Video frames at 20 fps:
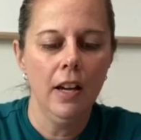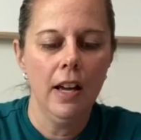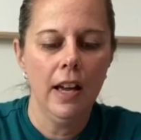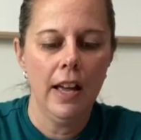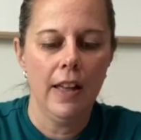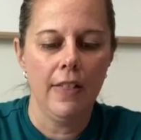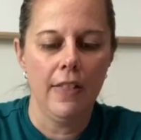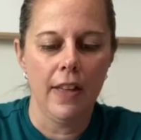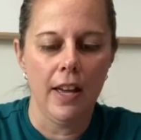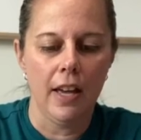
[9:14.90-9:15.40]

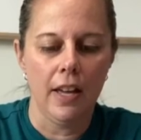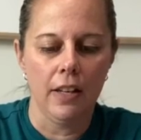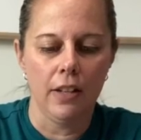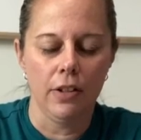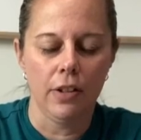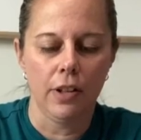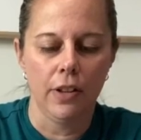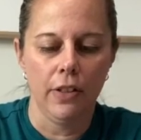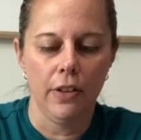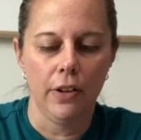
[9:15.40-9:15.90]
And then
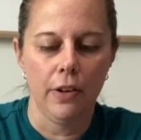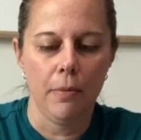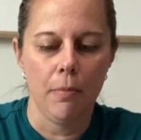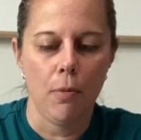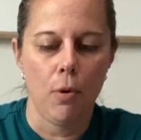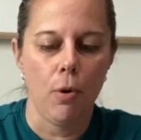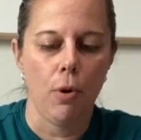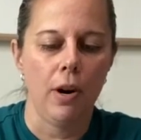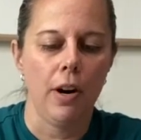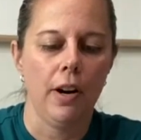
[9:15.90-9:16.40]
you can learn
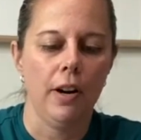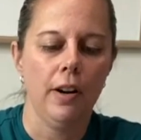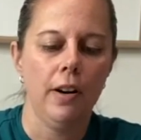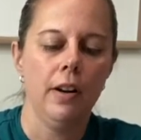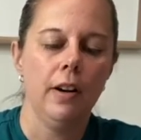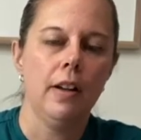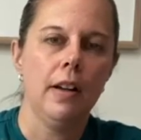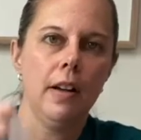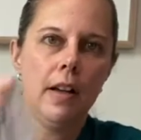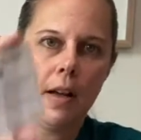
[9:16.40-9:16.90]
more
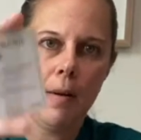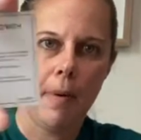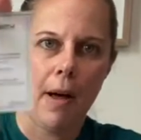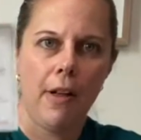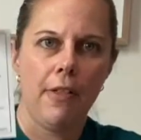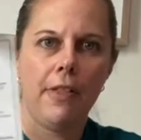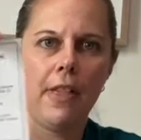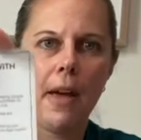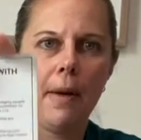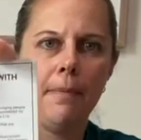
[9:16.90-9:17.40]

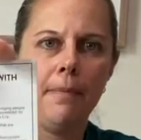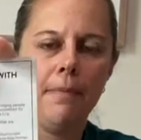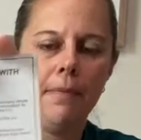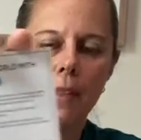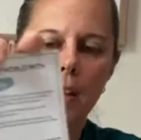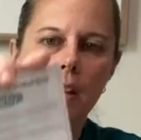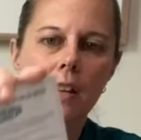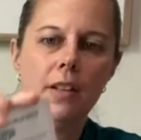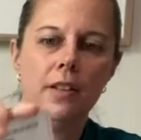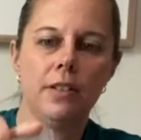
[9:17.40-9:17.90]
about them.
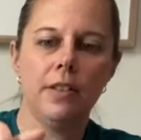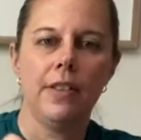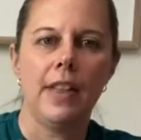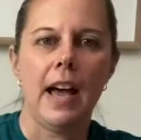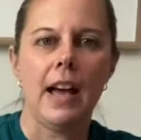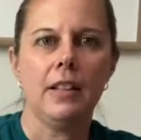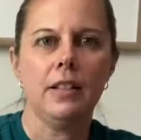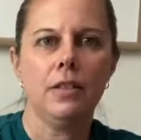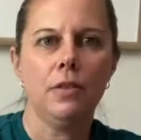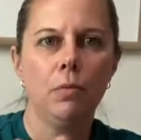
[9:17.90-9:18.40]
So
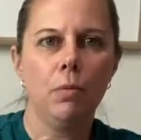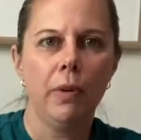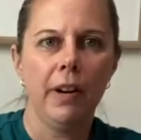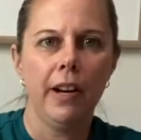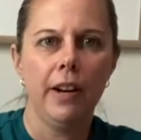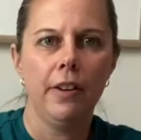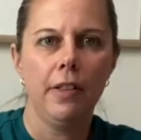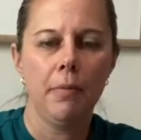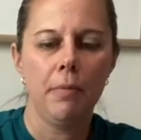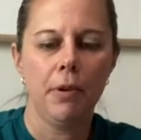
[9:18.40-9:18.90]
that's
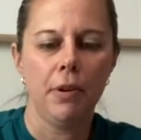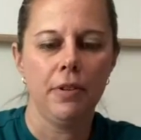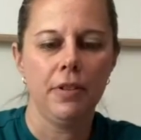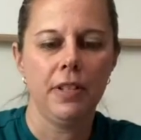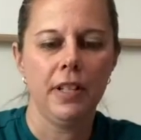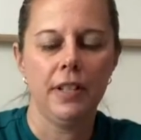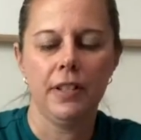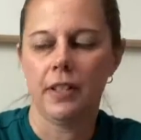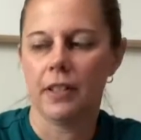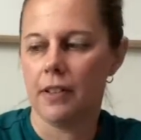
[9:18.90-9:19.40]
where the
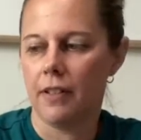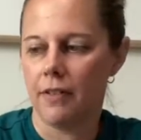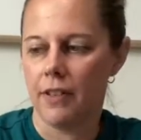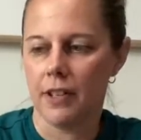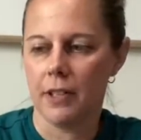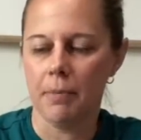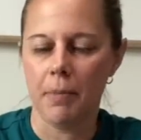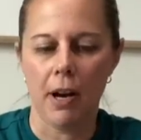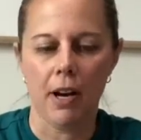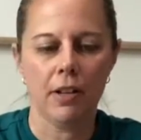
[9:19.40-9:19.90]
proceeds of
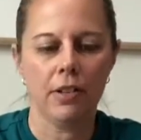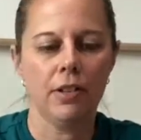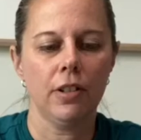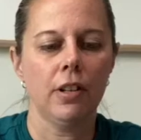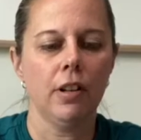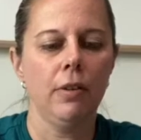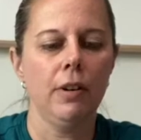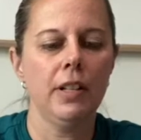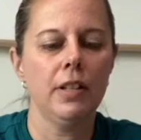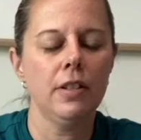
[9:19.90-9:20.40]
this box are
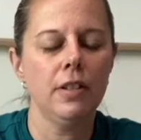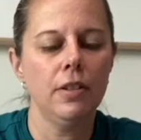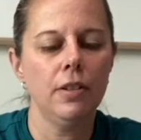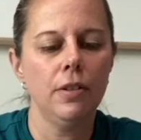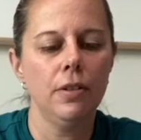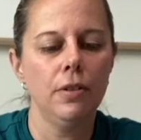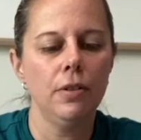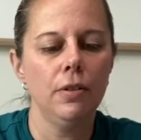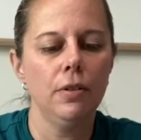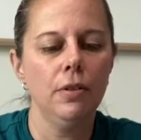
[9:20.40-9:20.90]
going
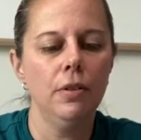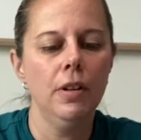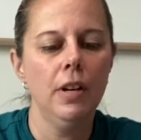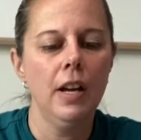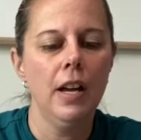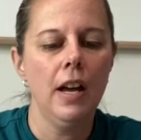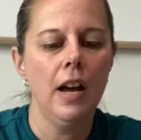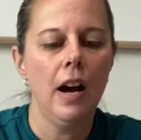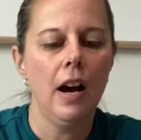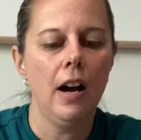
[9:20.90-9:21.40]
to.
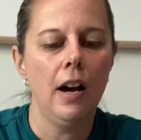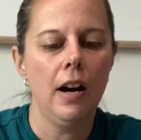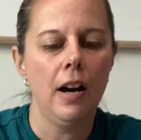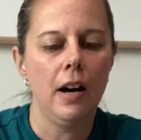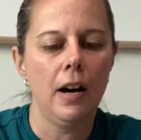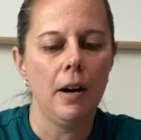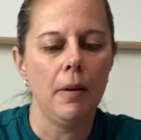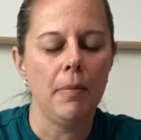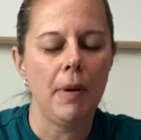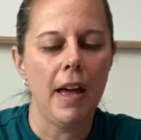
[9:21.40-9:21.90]

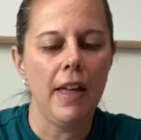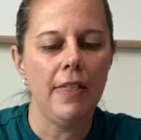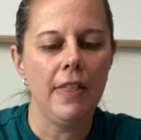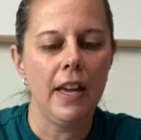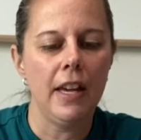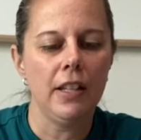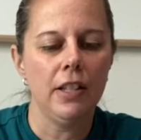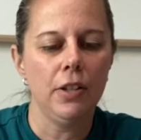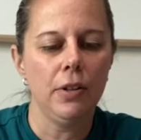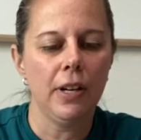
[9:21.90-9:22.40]
And
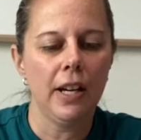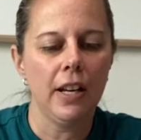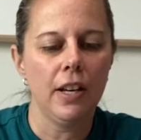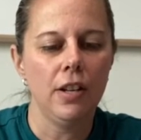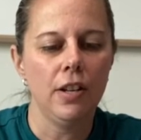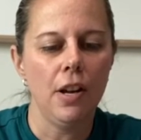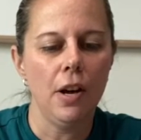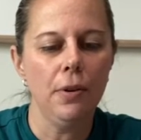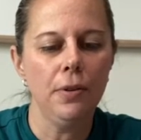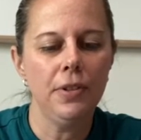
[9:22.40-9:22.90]
then you get a
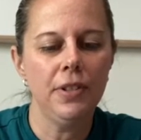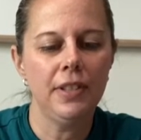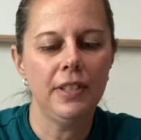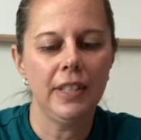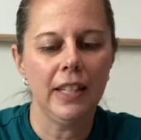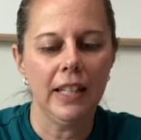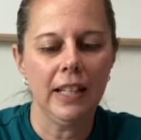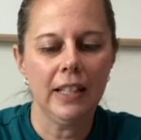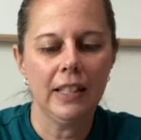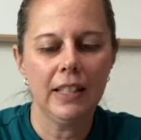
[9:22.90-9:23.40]
no
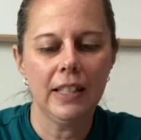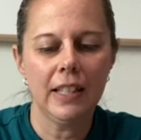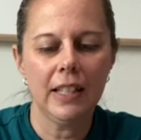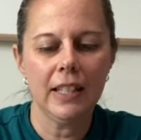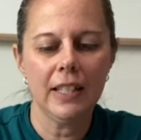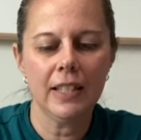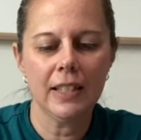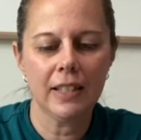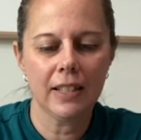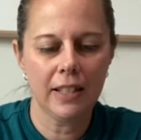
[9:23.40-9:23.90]
stink
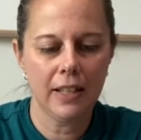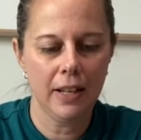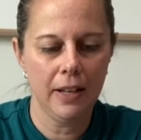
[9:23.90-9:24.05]
disc.